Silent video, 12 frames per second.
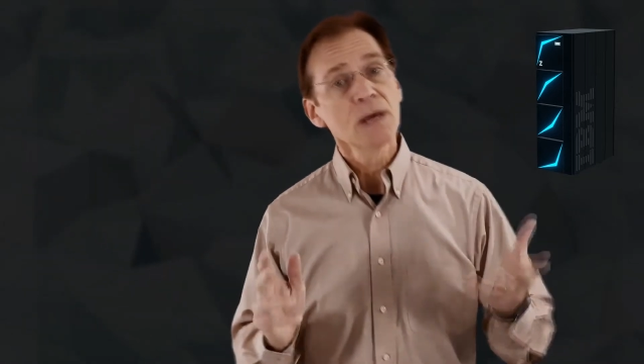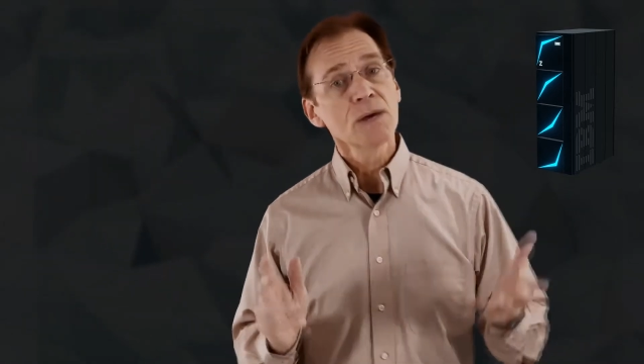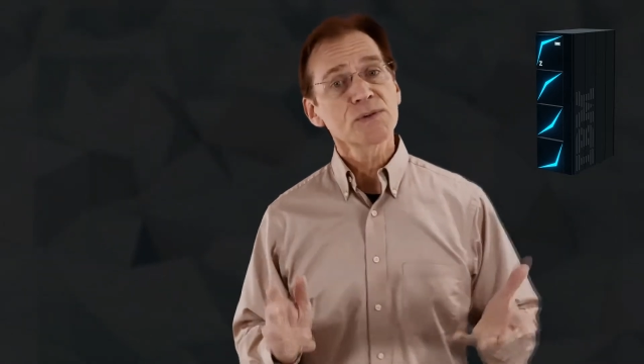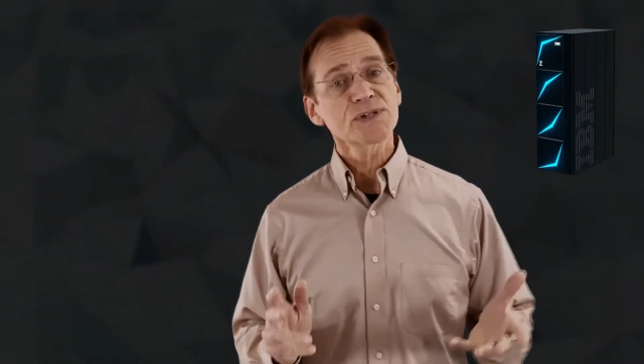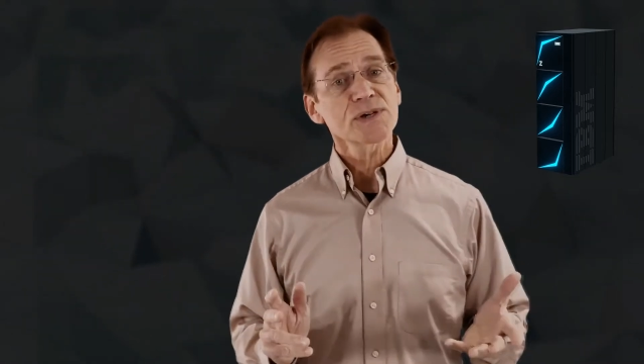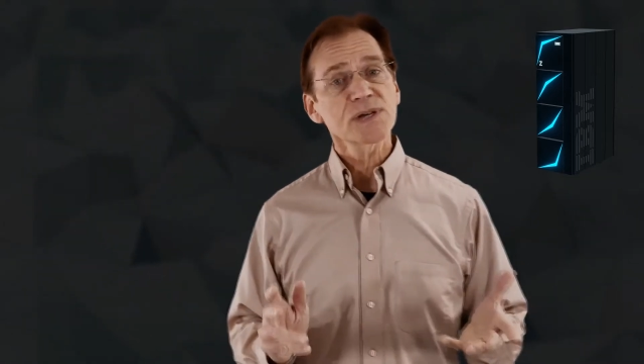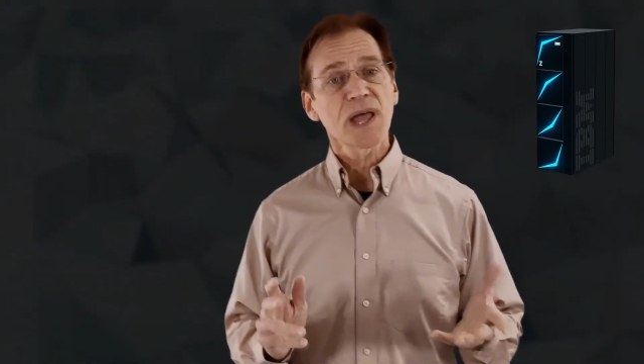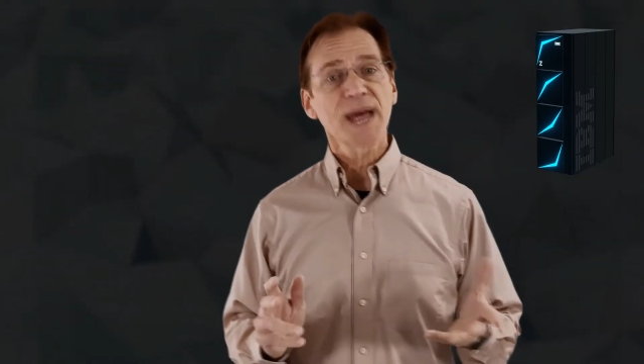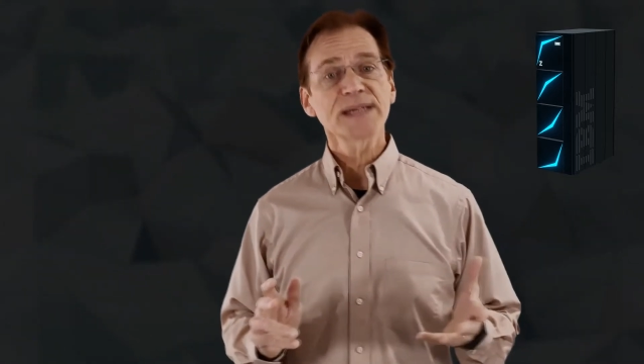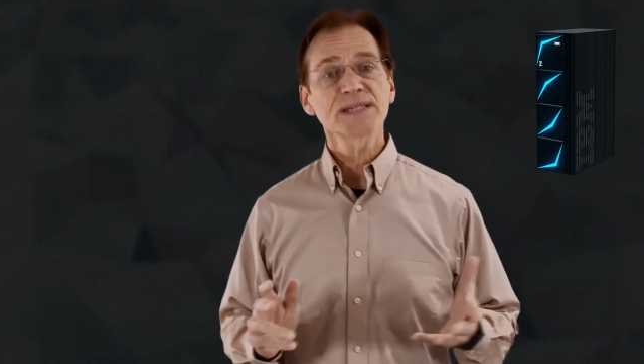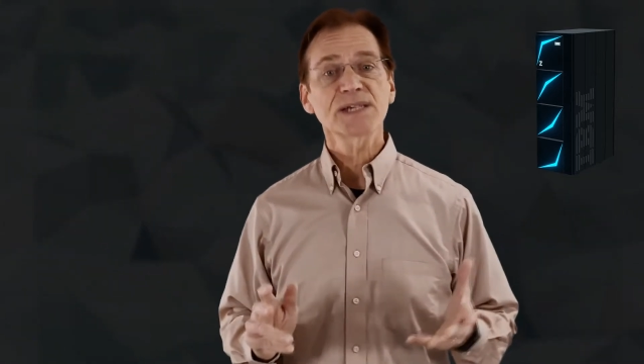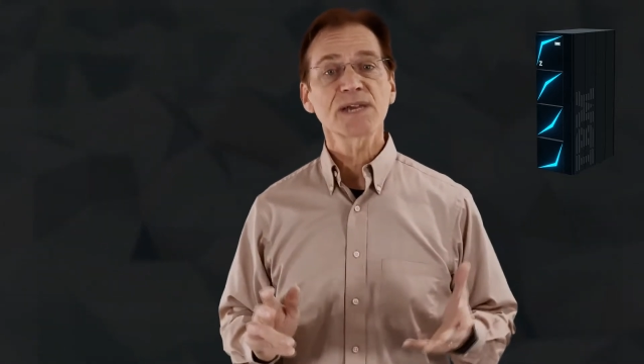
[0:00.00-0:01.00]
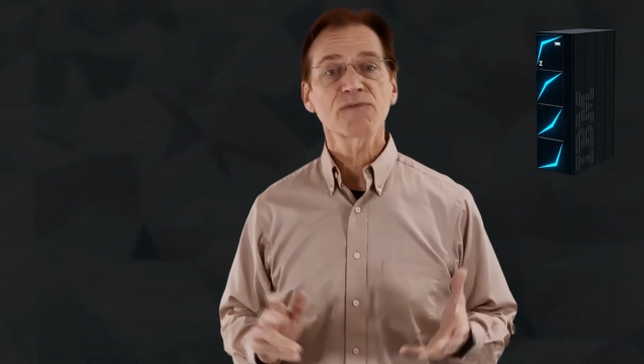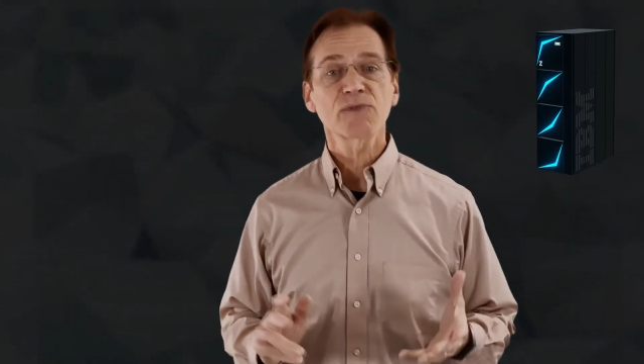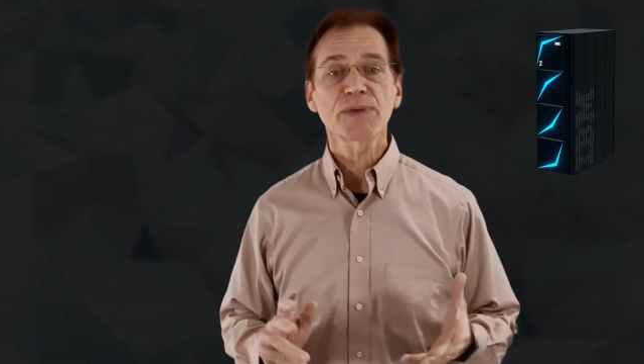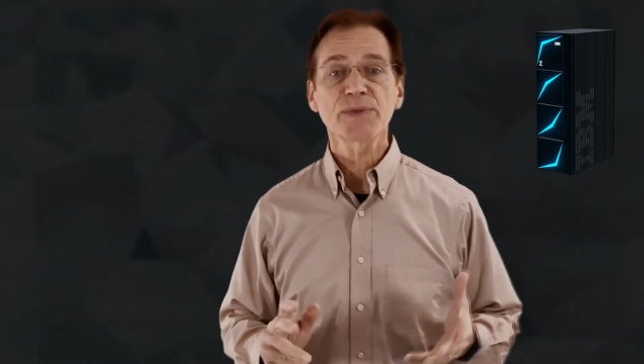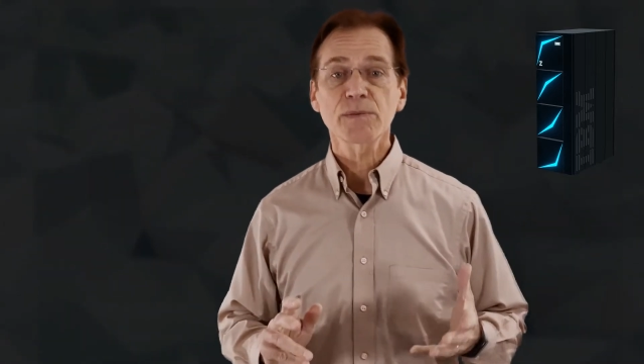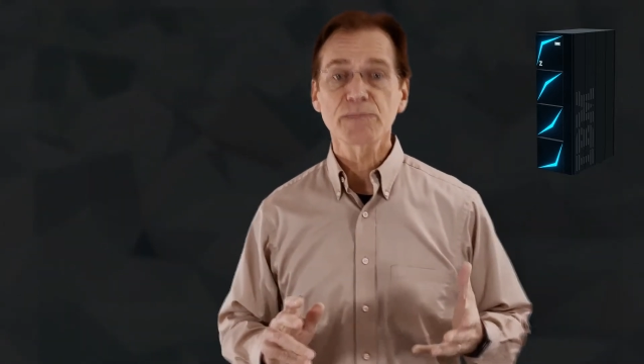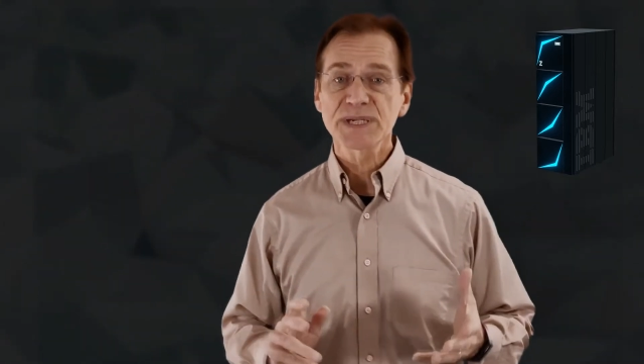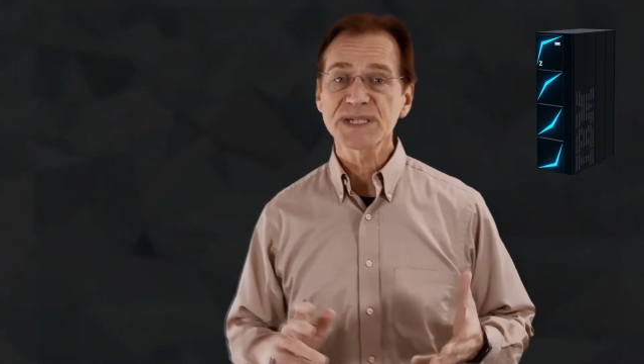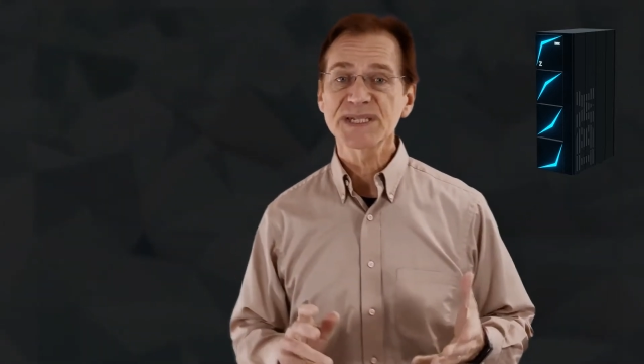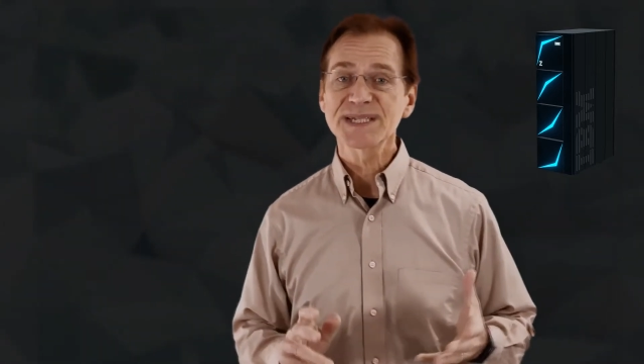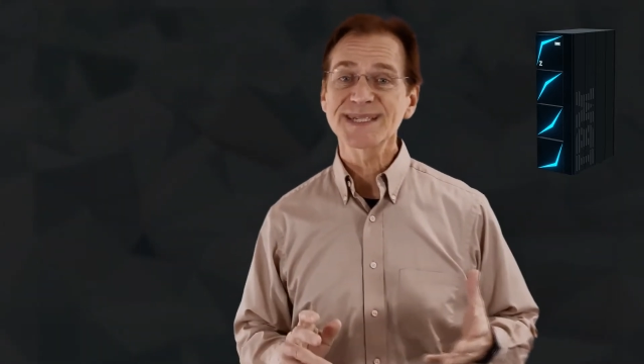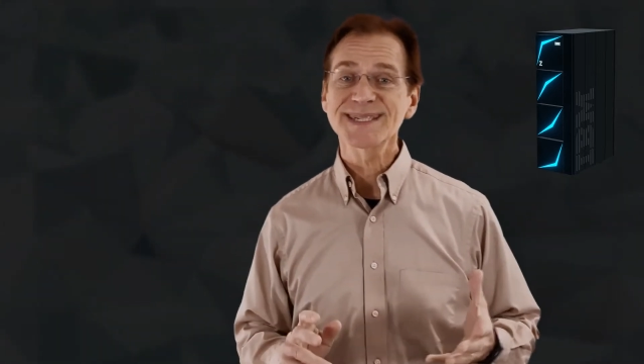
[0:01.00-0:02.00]
which our clients have run their
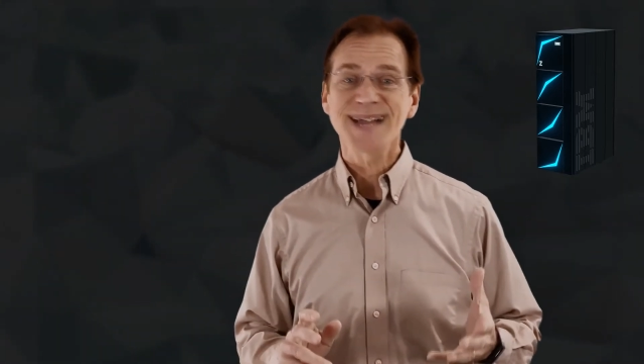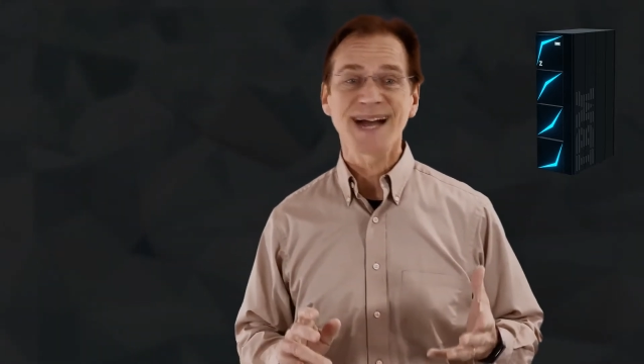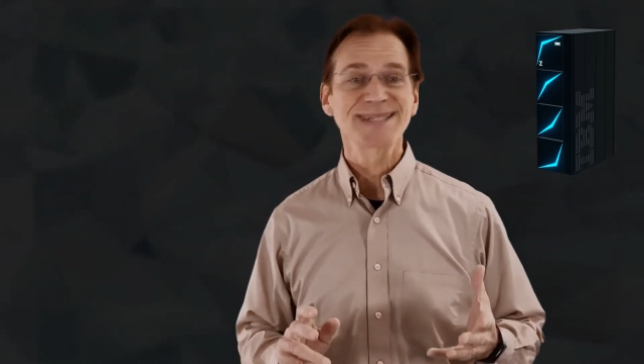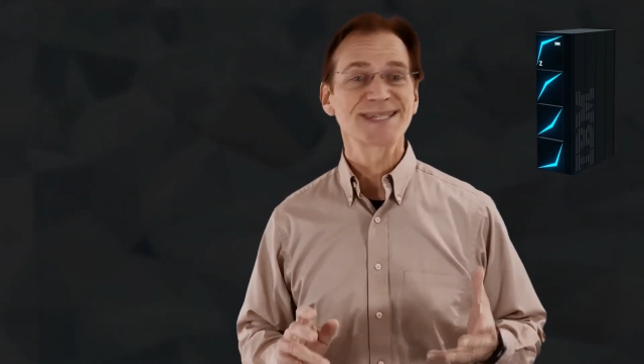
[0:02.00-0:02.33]
businesses on